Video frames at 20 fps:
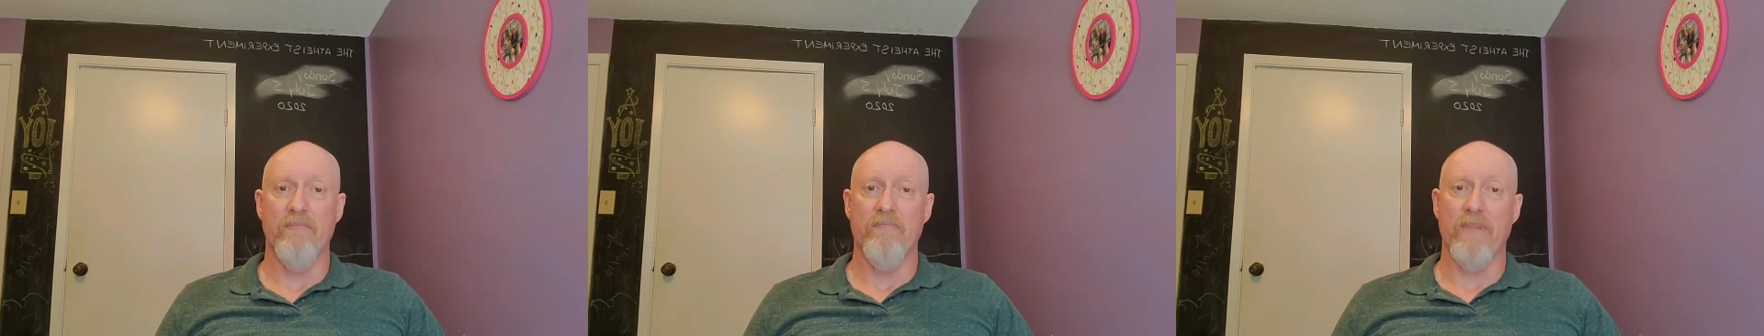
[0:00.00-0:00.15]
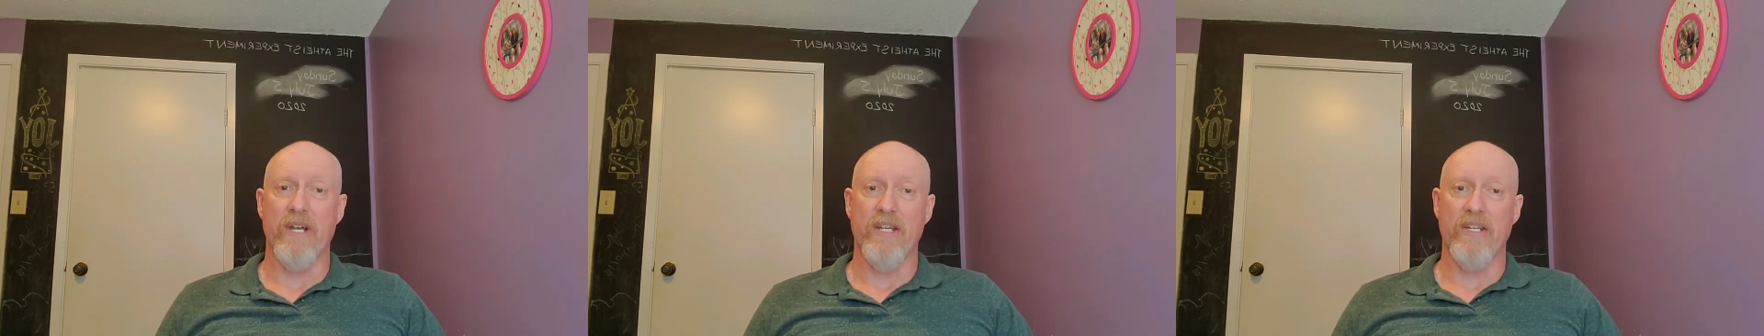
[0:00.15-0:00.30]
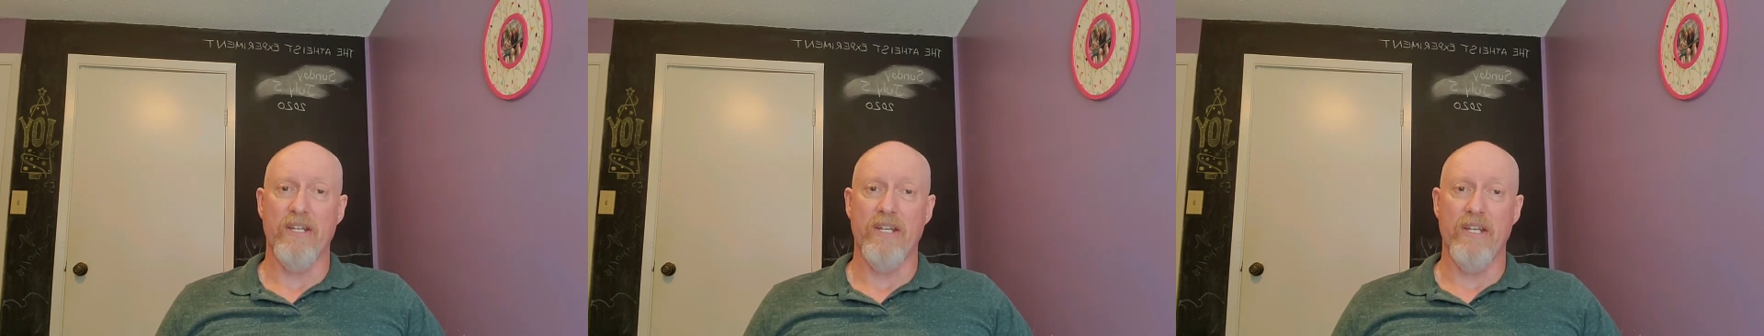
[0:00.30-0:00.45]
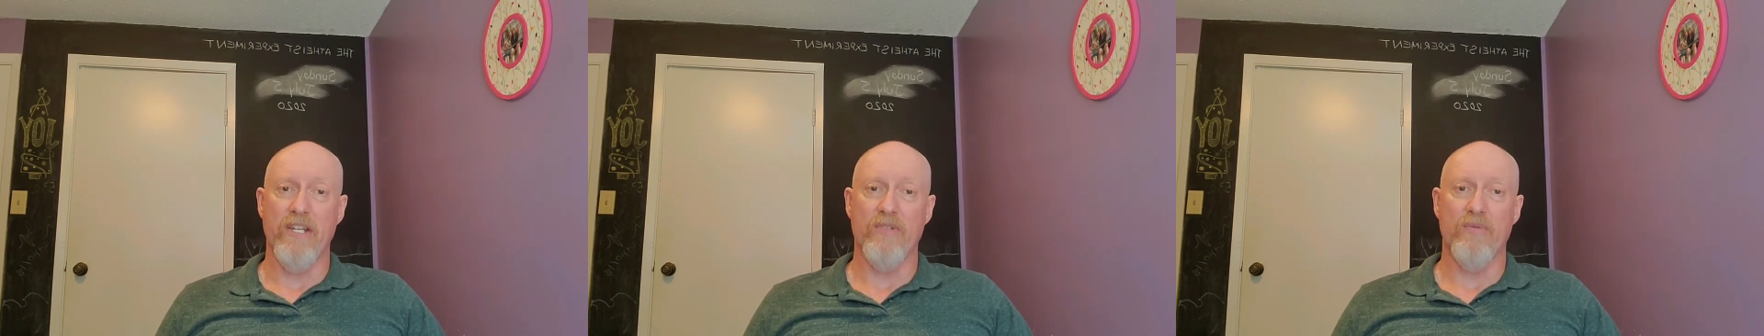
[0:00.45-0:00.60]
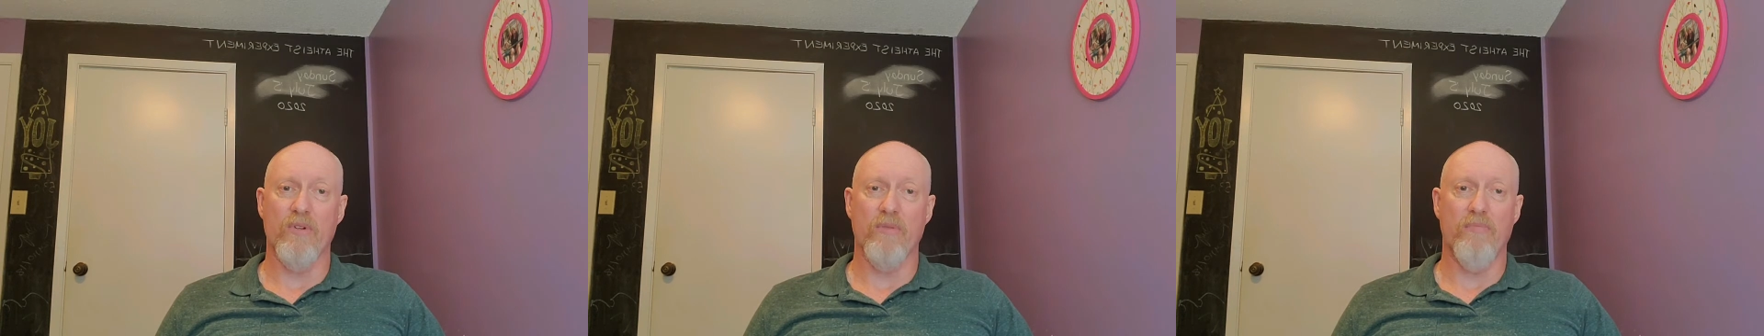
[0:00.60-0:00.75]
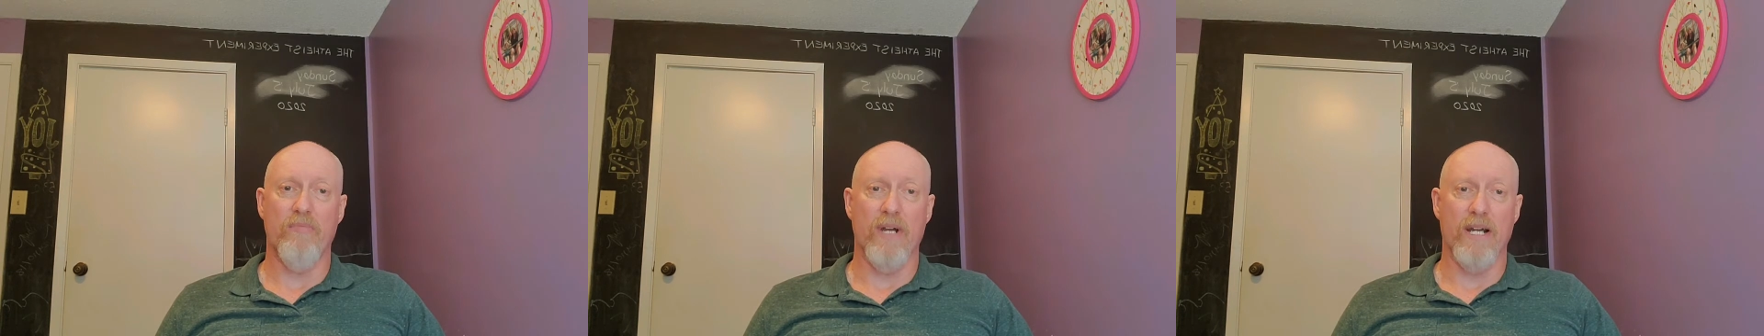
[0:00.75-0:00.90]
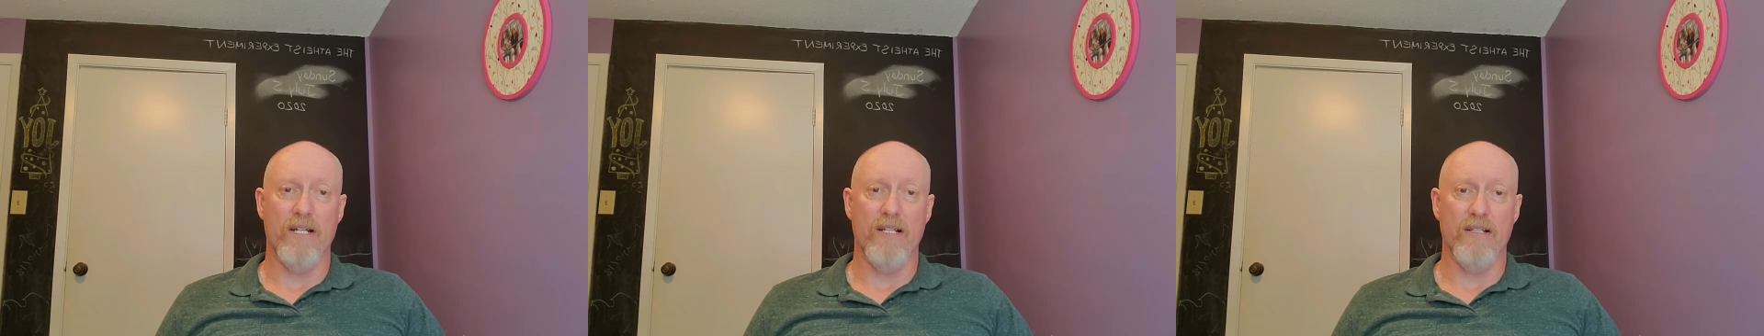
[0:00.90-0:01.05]
My knees
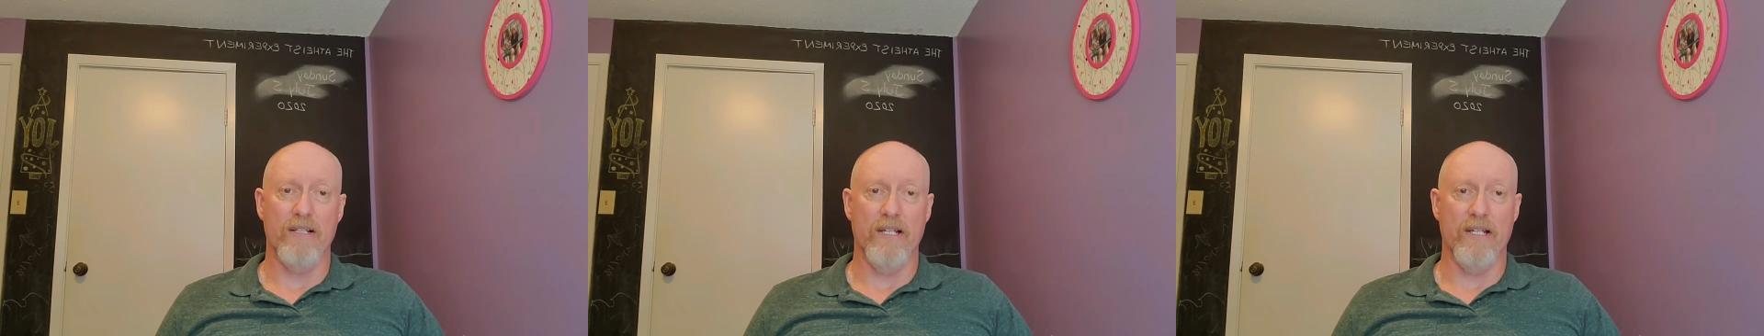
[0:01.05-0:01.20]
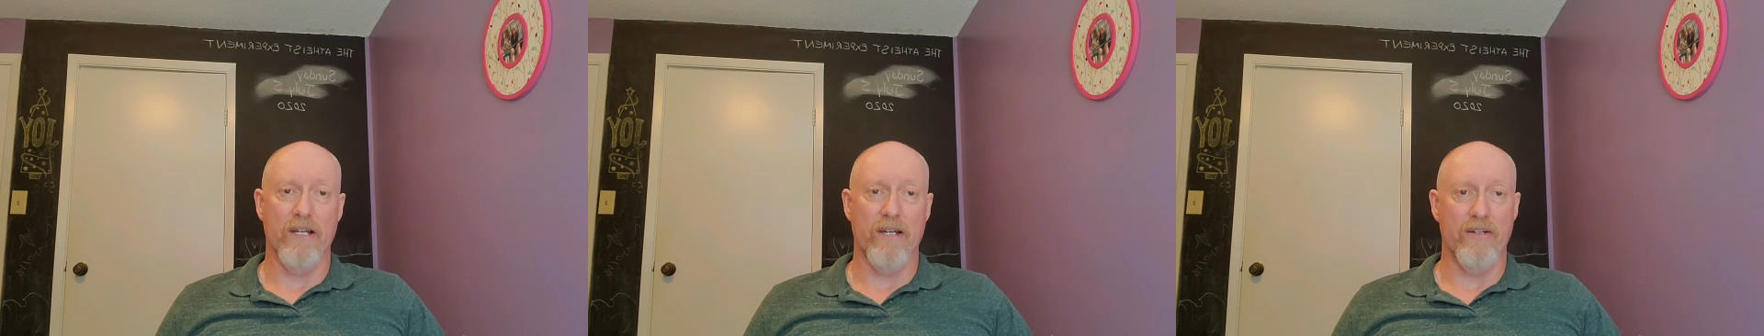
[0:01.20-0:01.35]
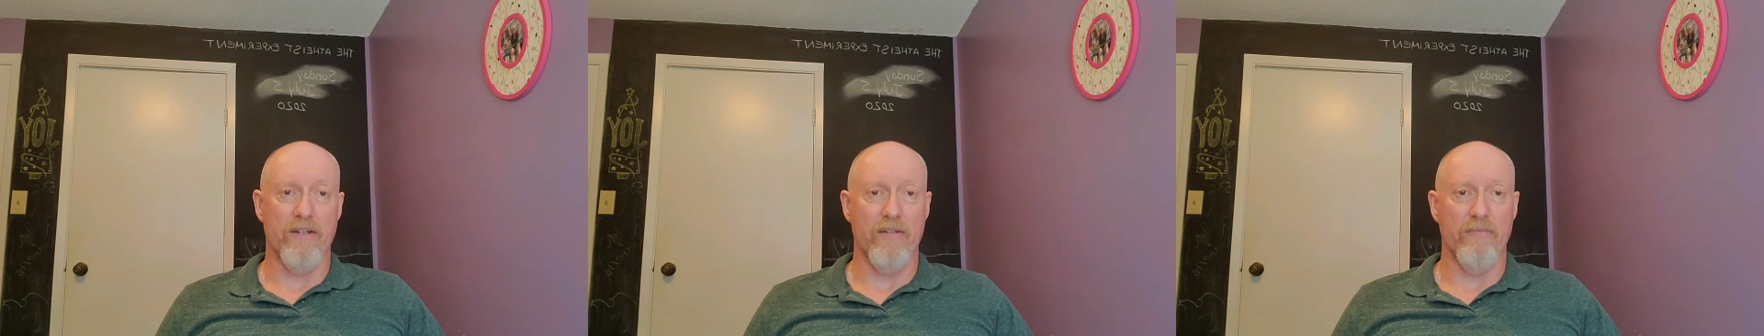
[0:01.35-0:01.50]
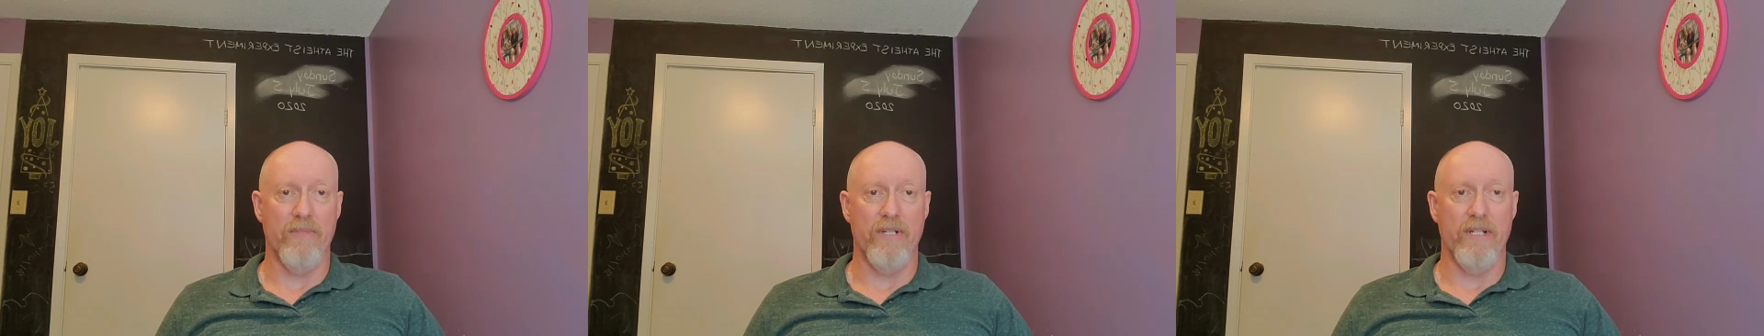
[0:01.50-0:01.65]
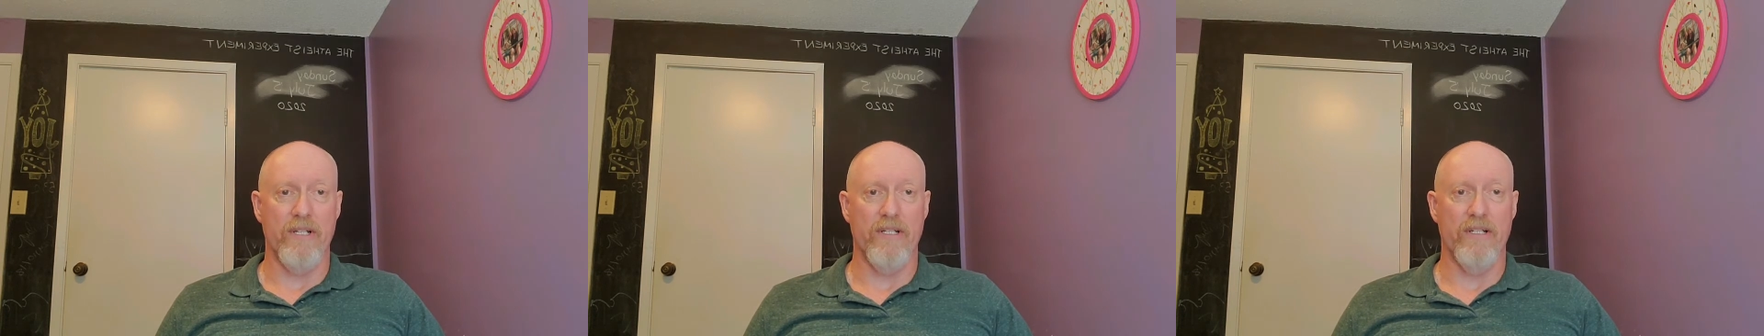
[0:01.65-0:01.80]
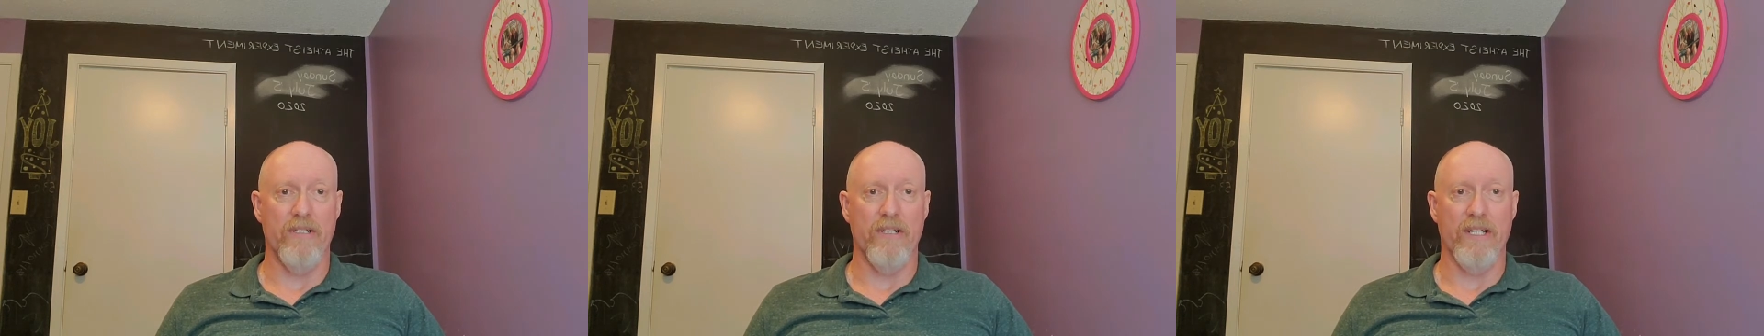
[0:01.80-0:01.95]
were buckling under me